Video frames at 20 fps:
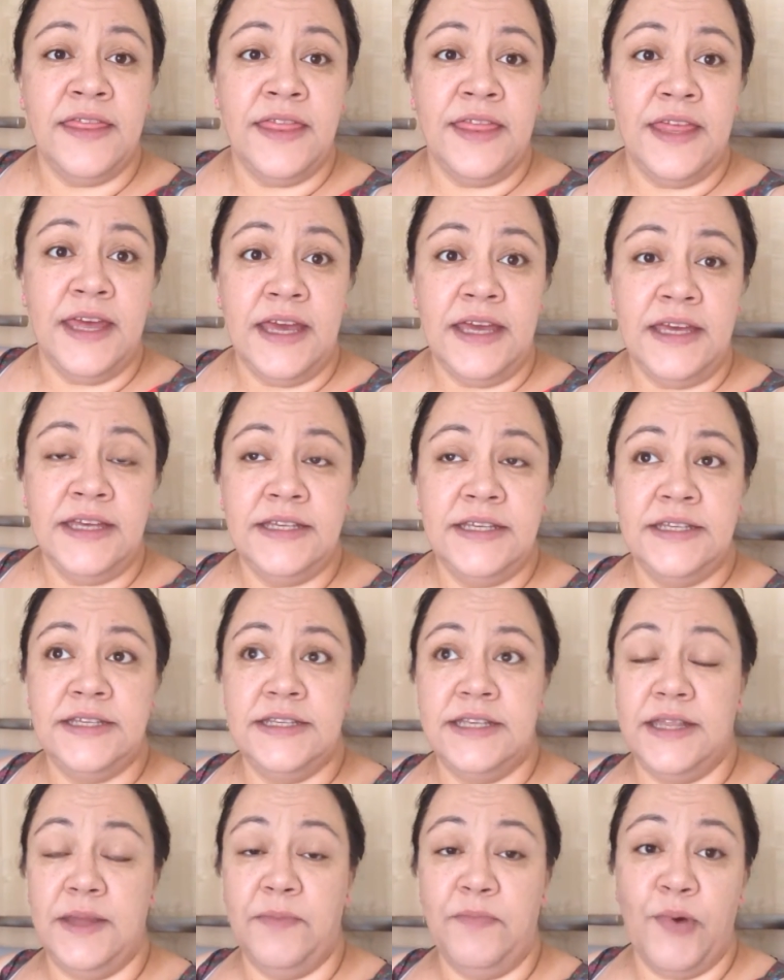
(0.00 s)
the
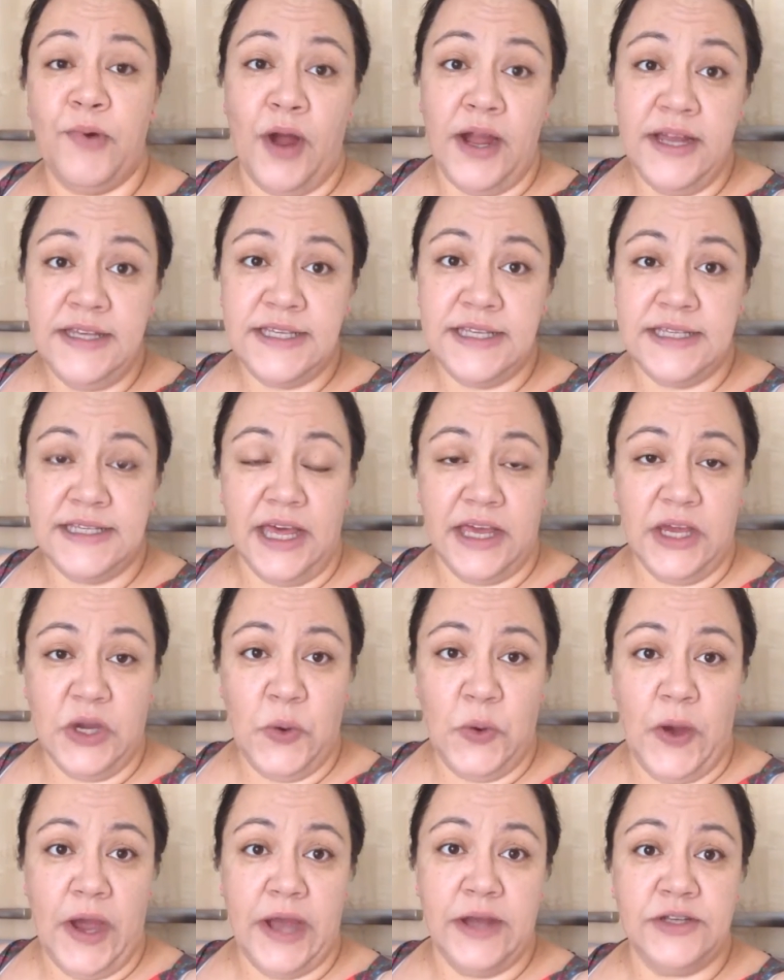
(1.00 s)
prices I
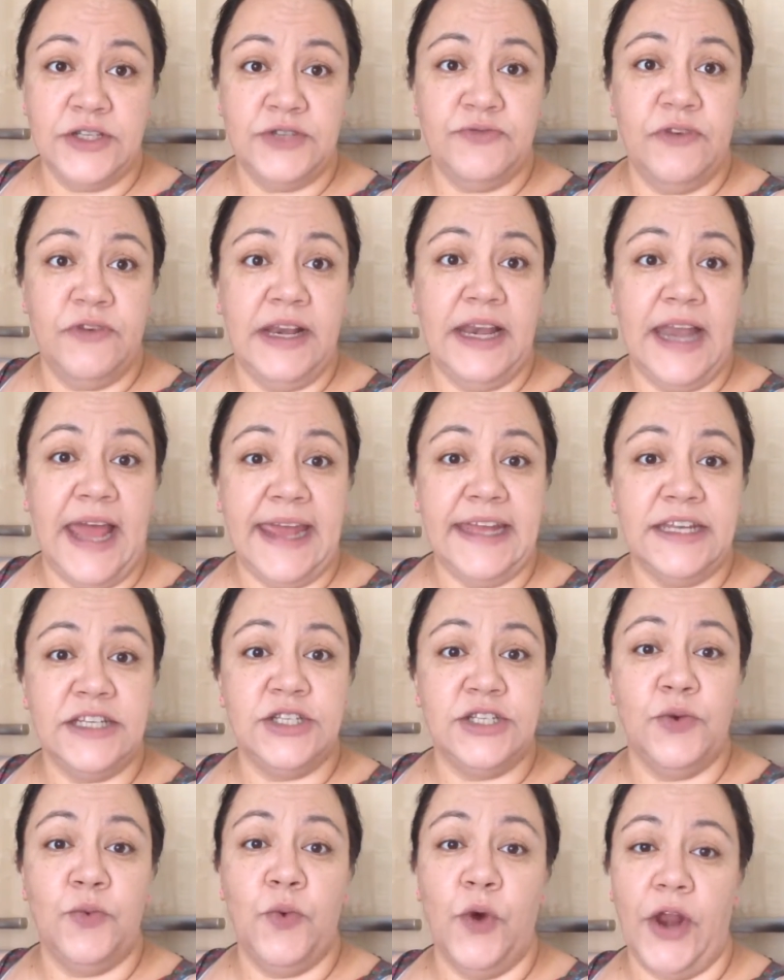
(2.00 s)
quote
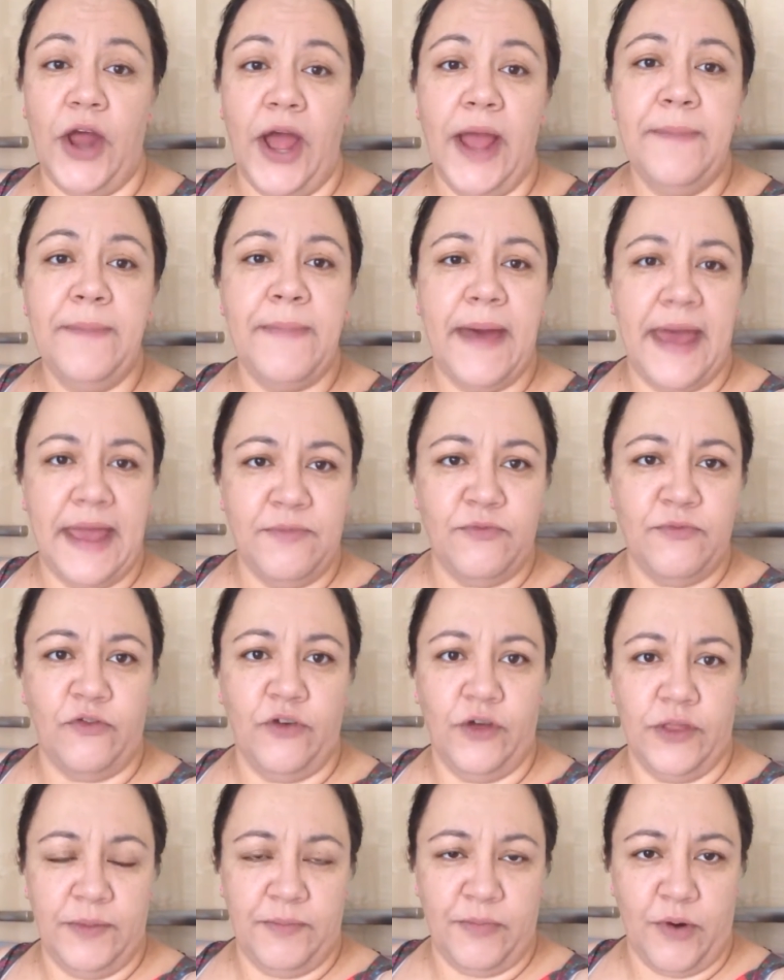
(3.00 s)
relate to what I paid
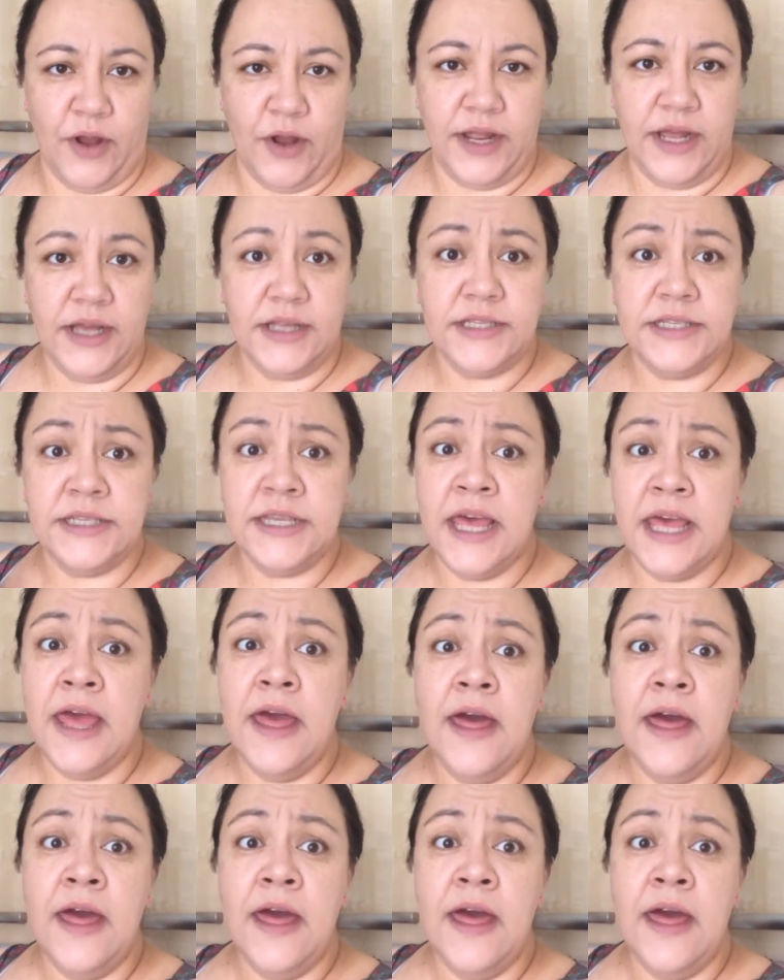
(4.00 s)
for the products.